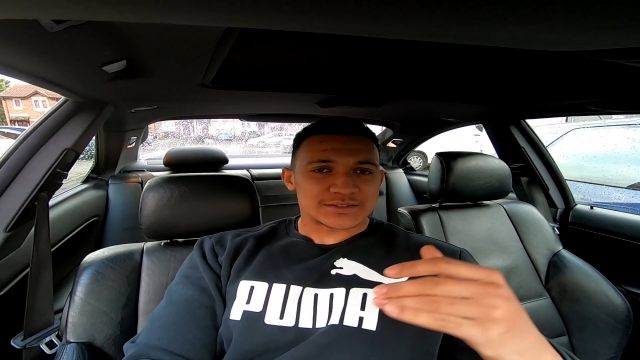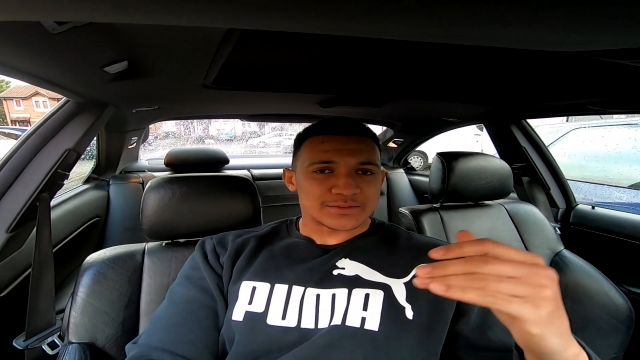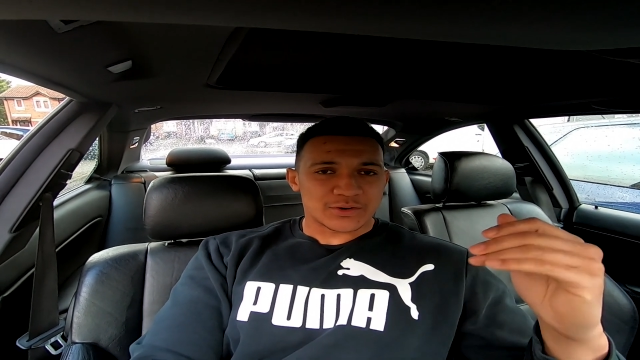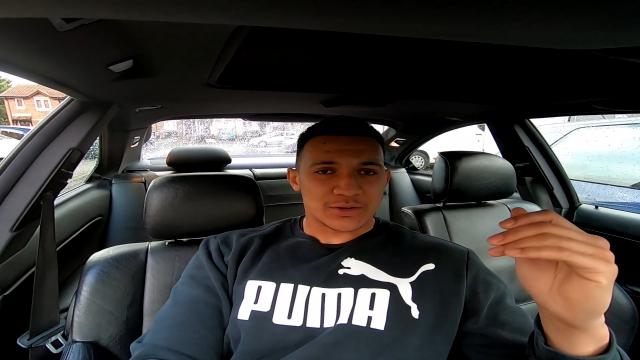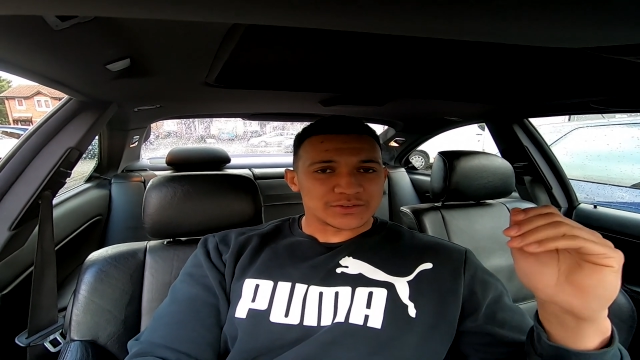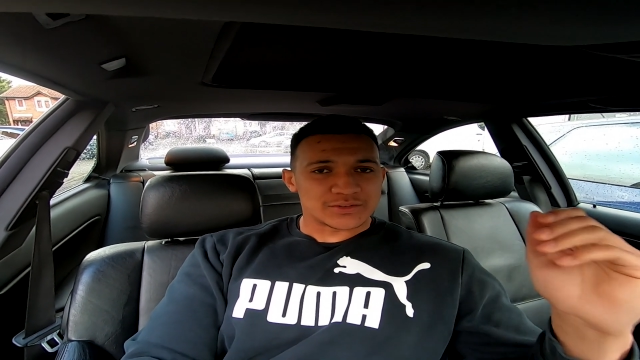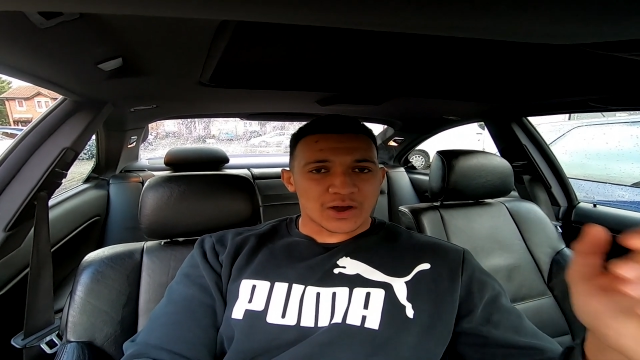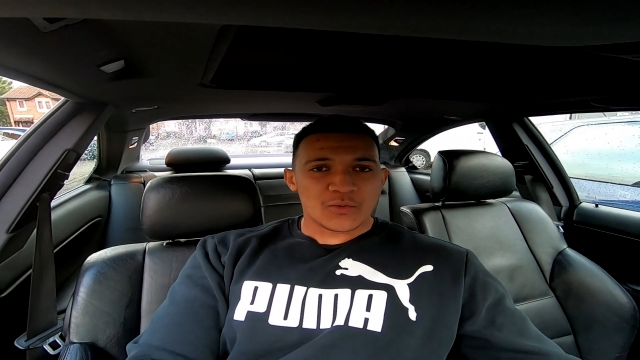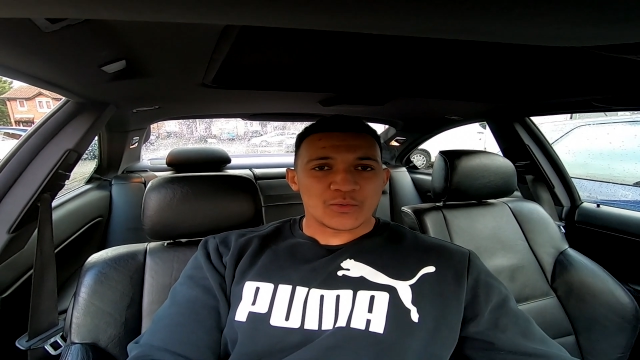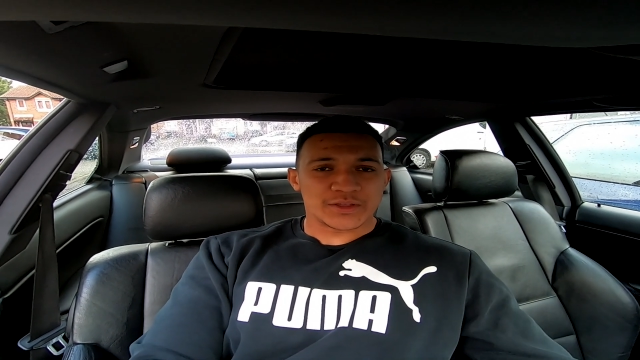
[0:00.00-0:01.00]
they've got
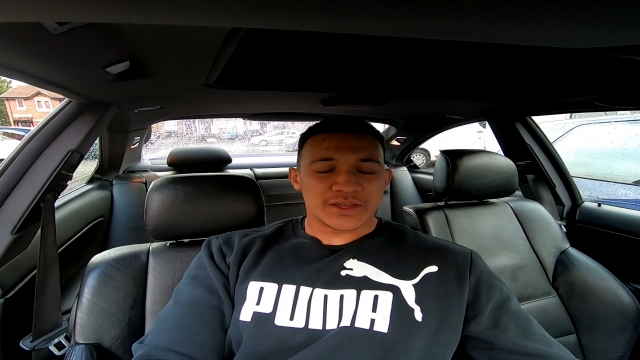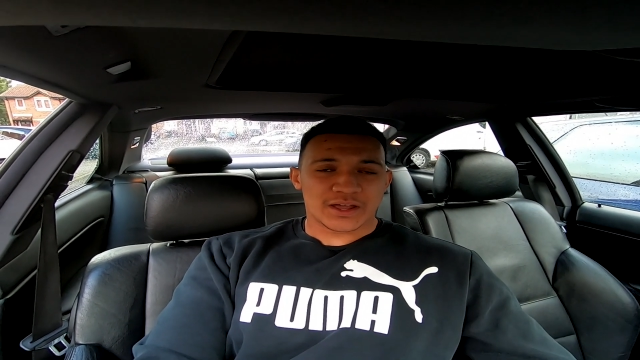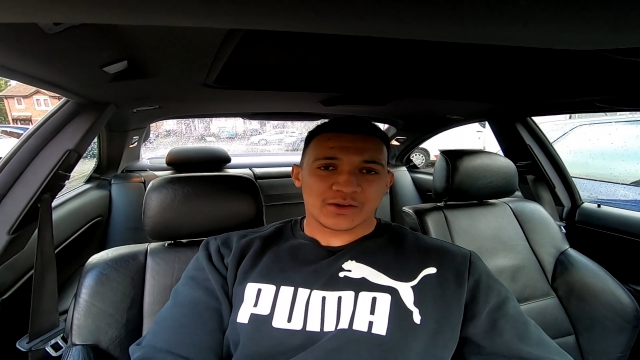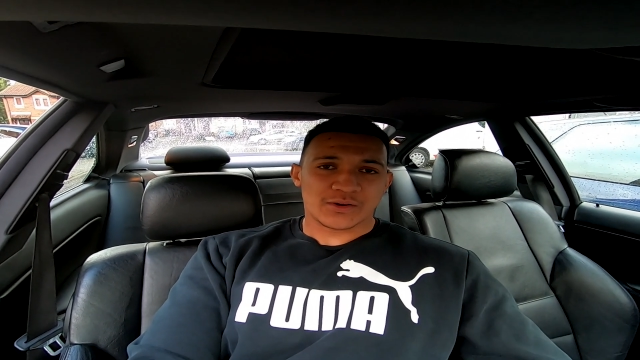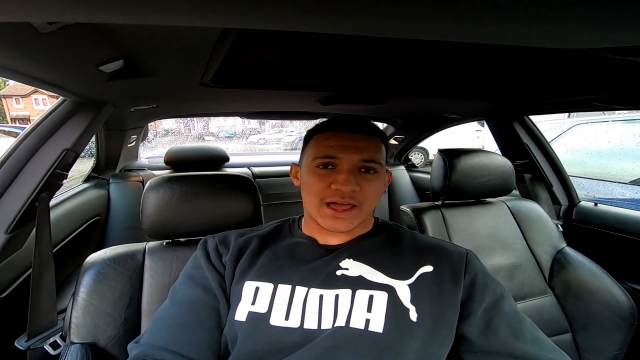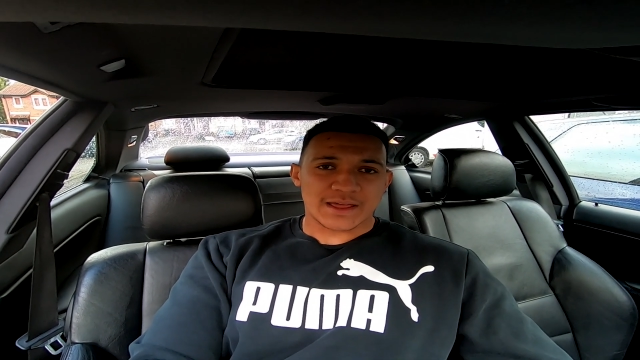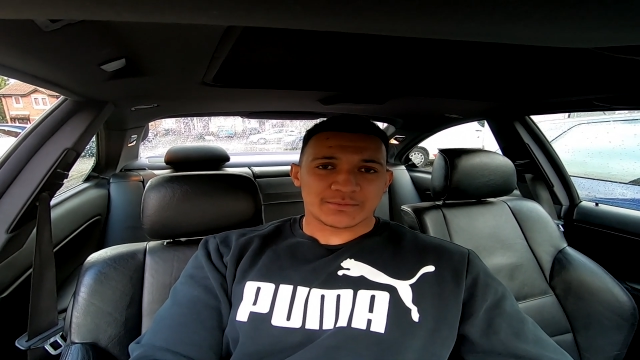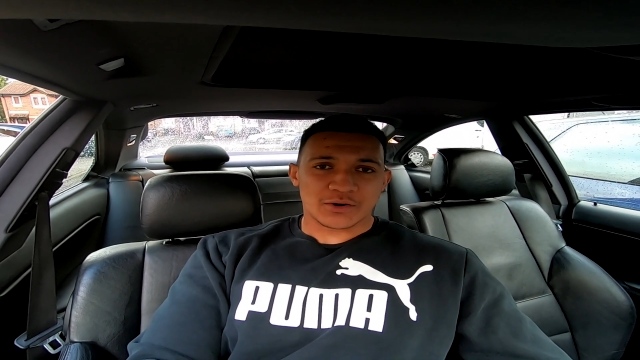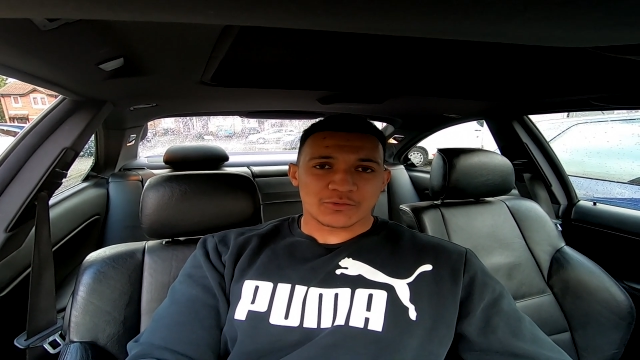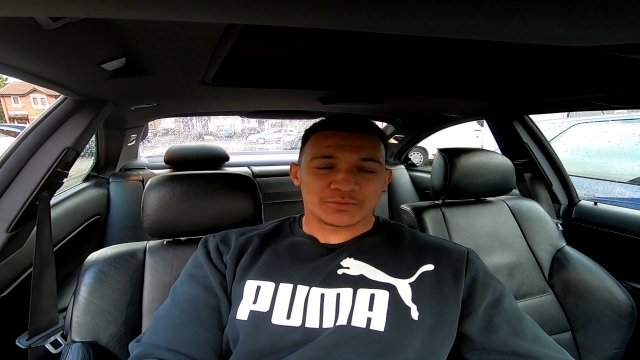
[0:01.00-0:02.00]
dull yellow light
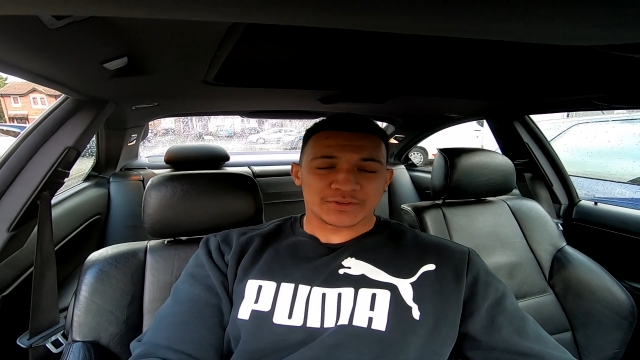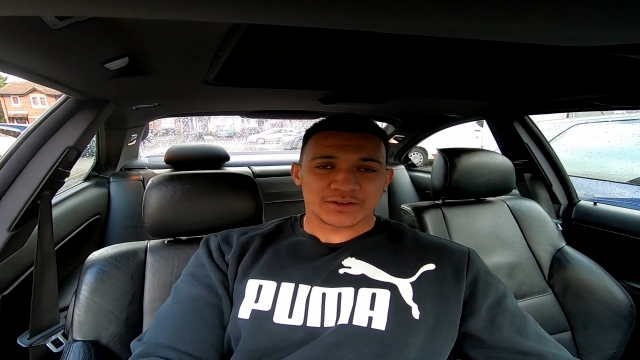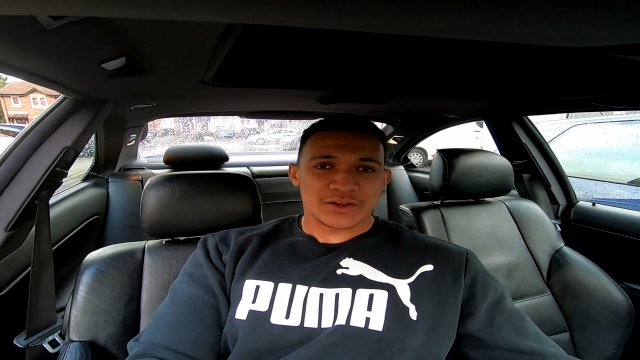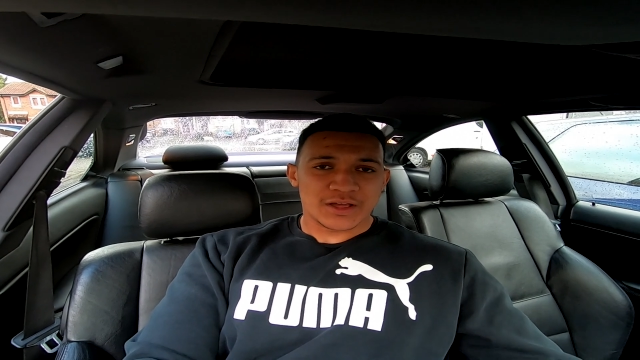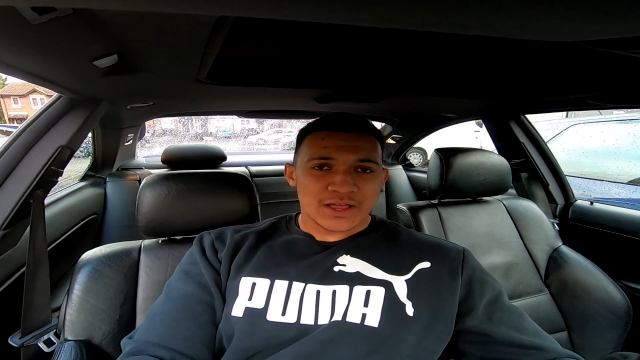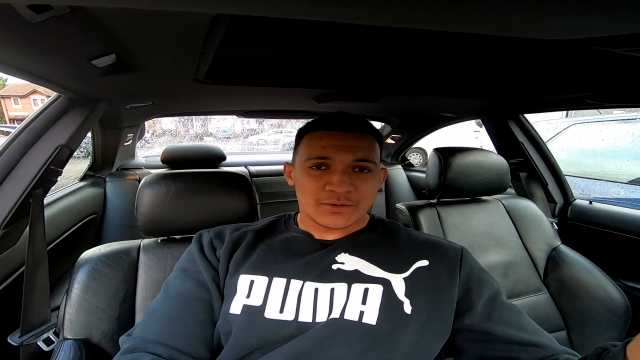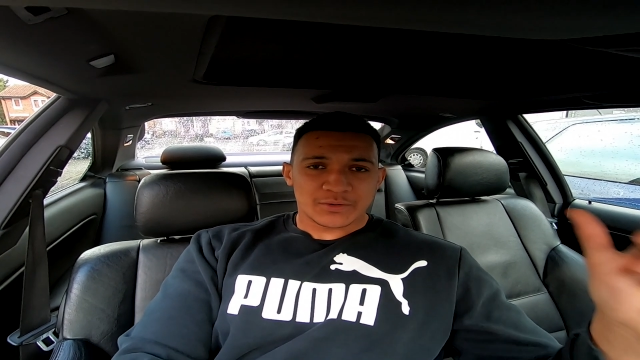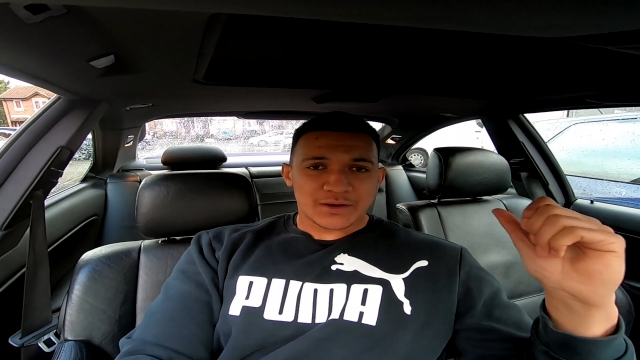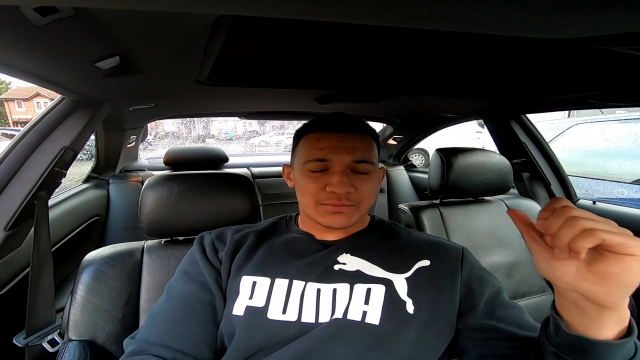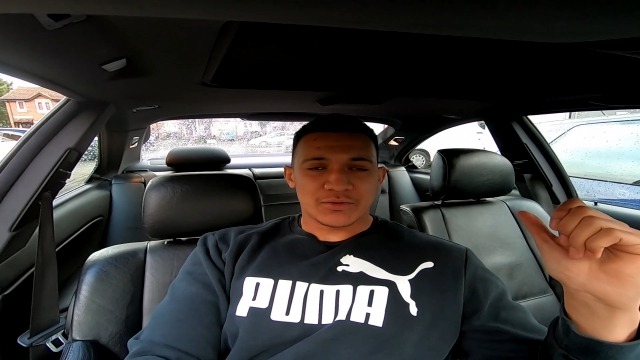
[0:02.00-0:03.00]
bulbs, and
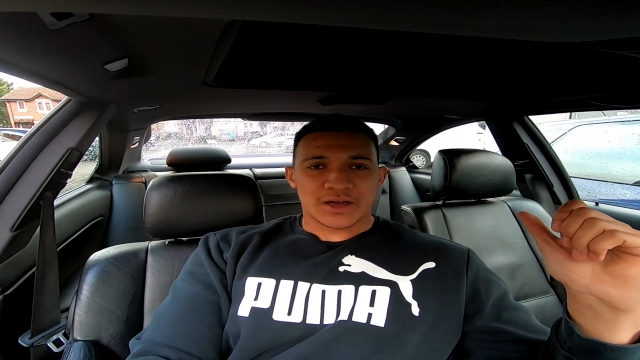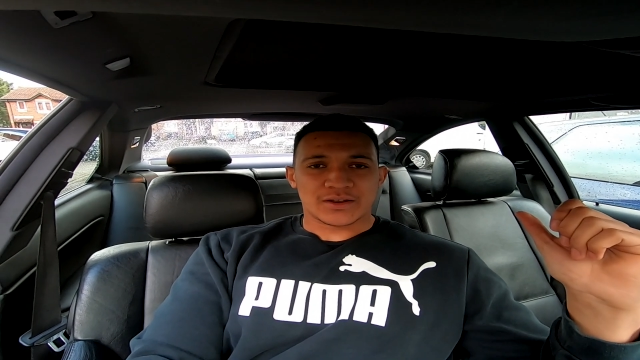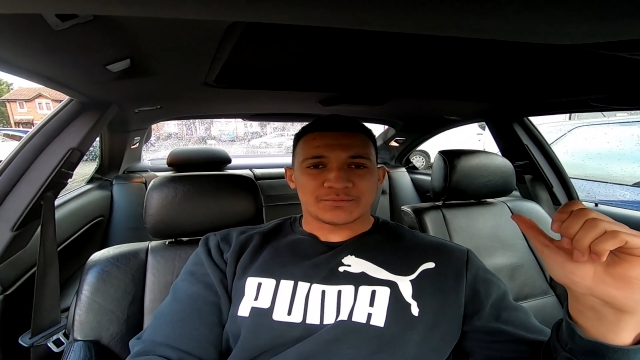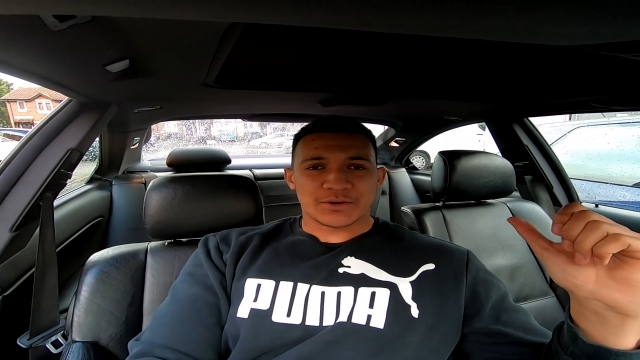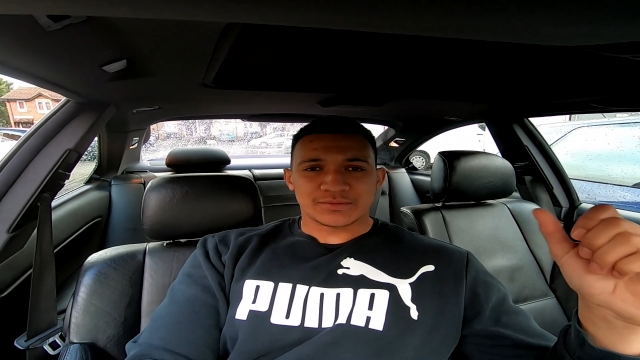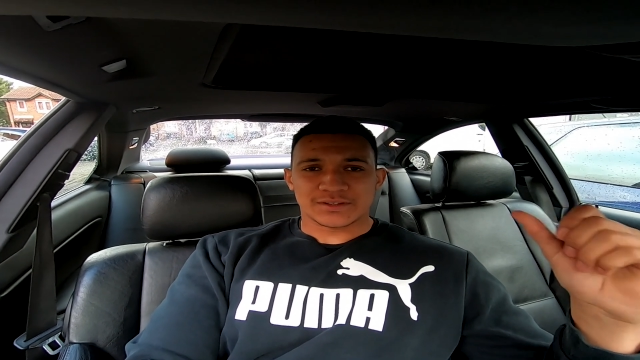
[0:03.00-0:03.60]
when I pulled out the bulbs